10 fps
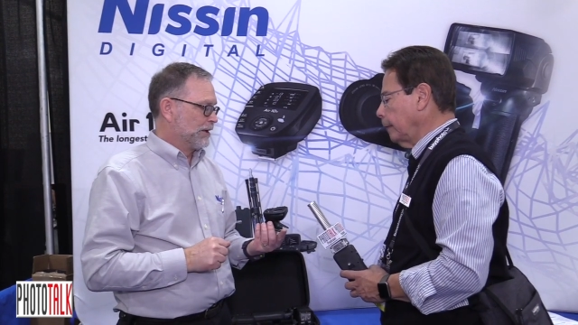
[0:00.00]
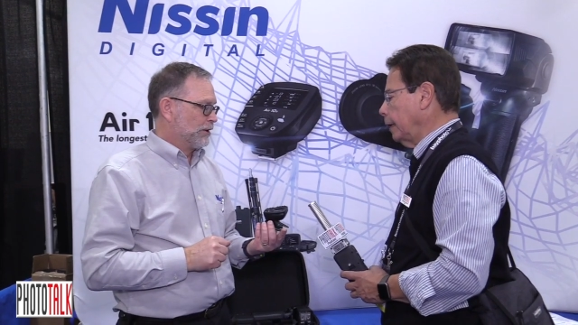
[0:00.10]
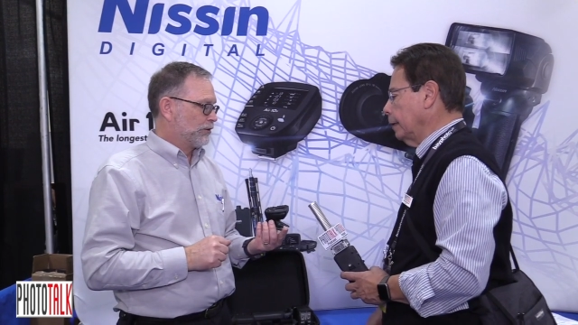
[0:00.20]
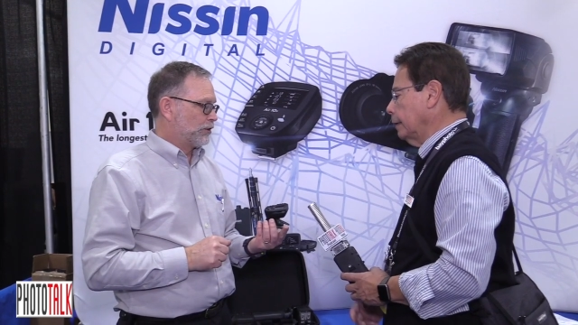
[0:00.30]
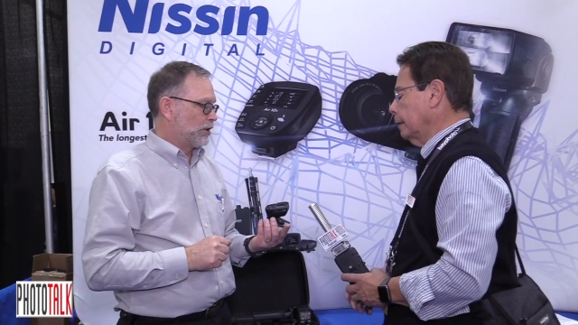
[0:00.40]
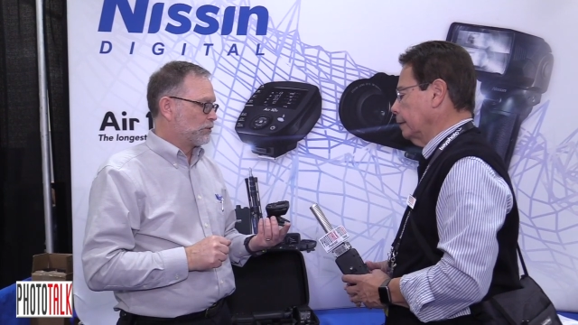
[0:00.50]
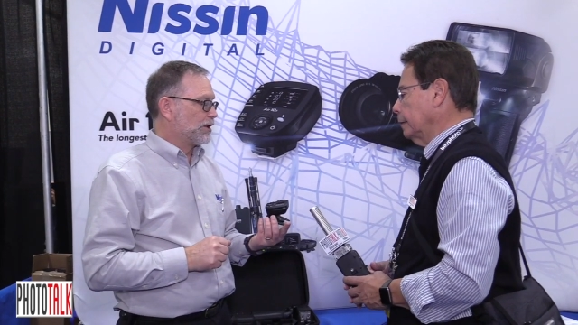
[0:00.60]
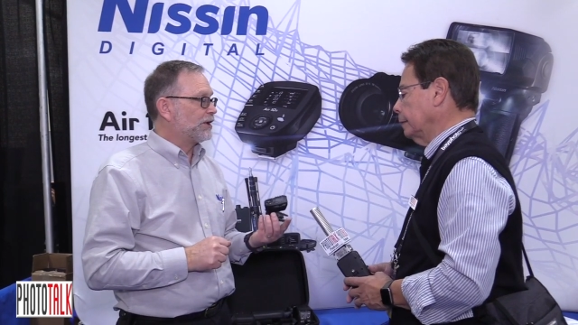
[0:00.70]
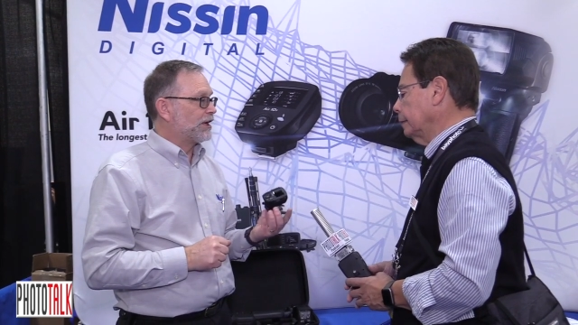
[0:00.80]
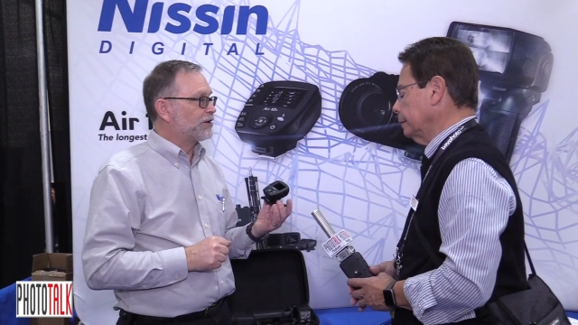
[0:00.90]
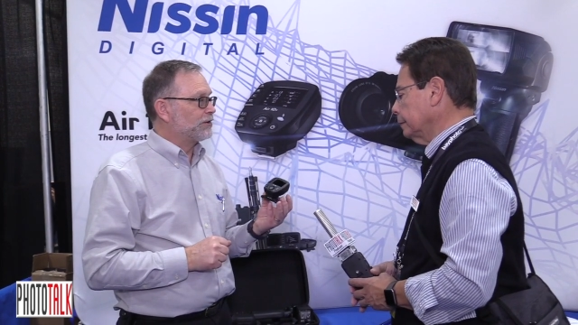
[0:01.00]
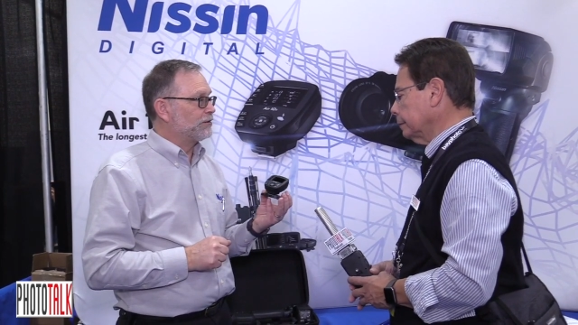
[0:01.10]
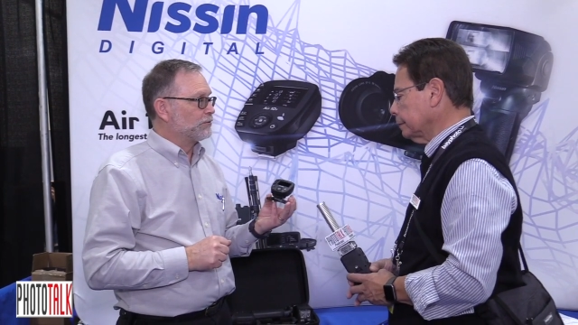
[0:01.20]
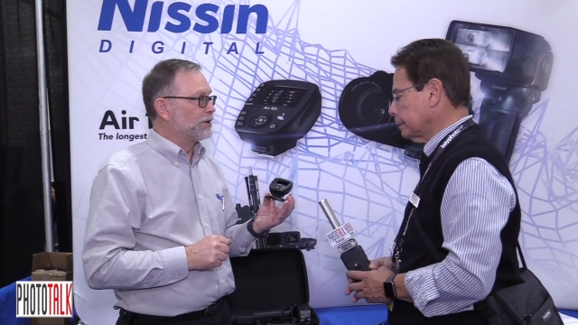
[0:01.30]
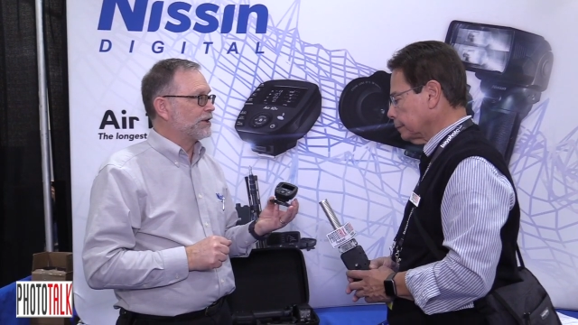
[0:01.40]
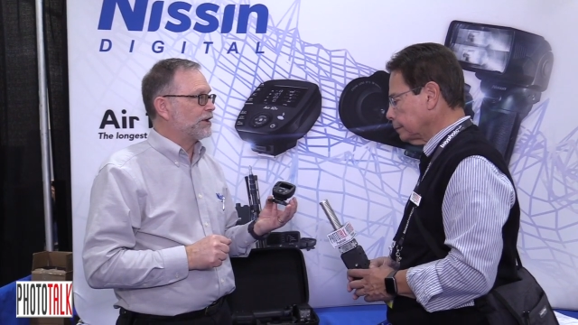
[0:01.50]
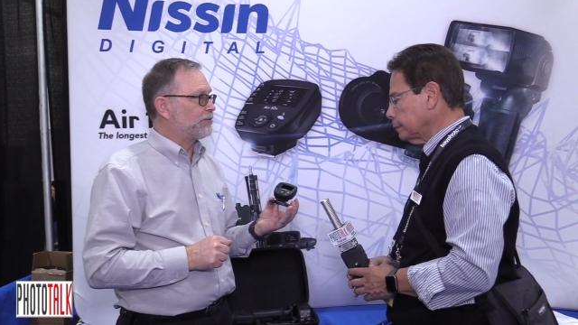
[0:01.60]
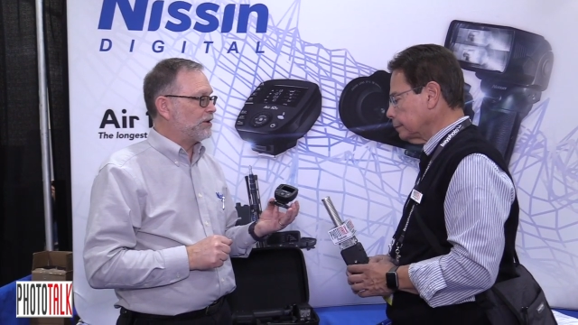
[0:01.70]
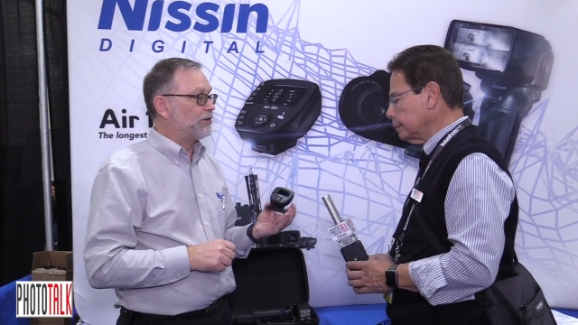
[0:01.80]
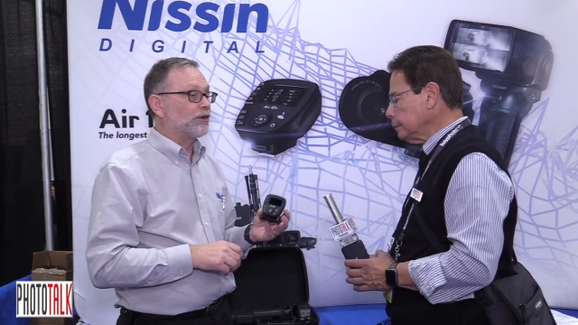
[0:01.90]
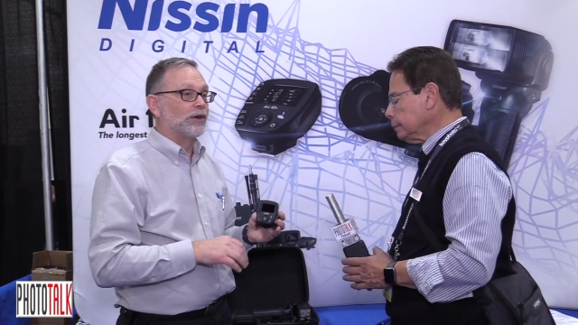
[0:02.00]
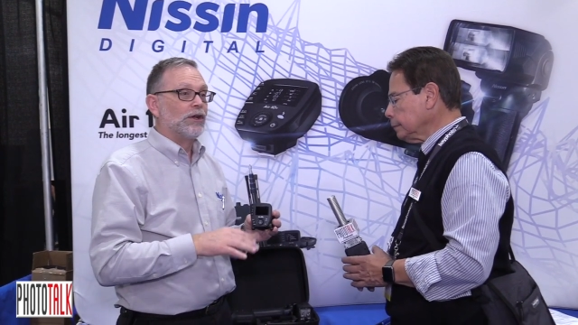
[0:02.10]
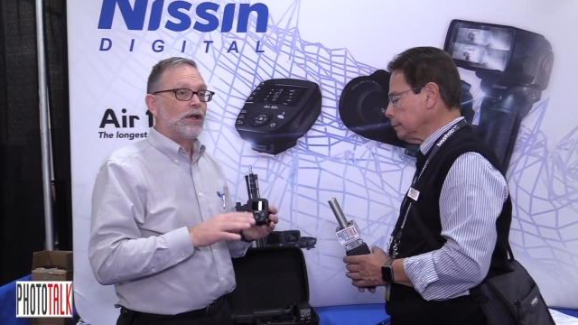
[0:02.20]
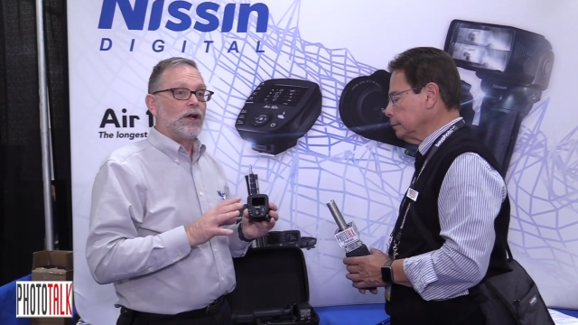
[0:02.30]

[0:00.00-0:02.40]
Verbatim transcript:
Speaker 1: Right. So a real nice, real nice piece here.